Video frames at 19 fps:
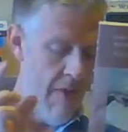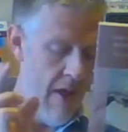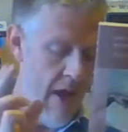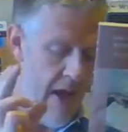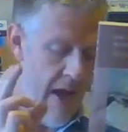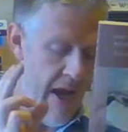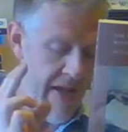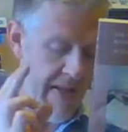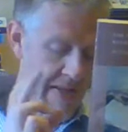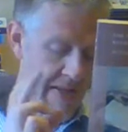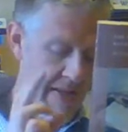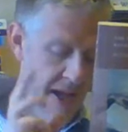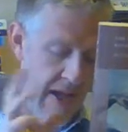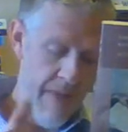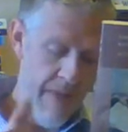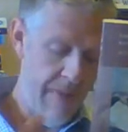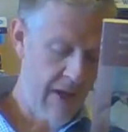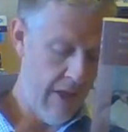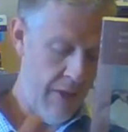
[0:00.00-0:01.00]
and I
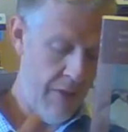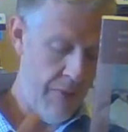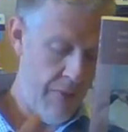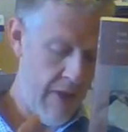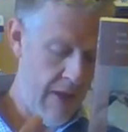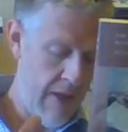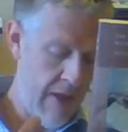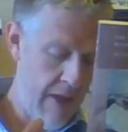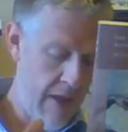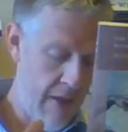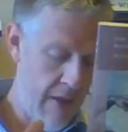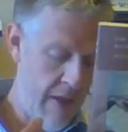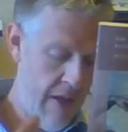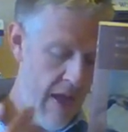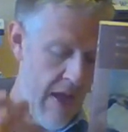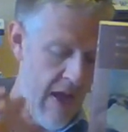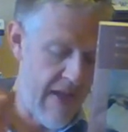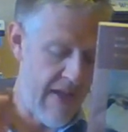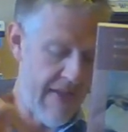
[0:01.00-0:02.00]
cite, I'm not going to read it here,
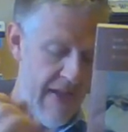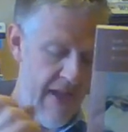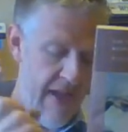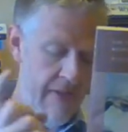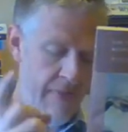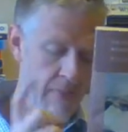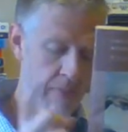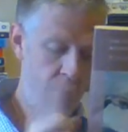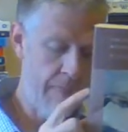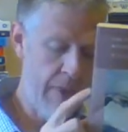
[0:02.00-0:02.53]
and I cite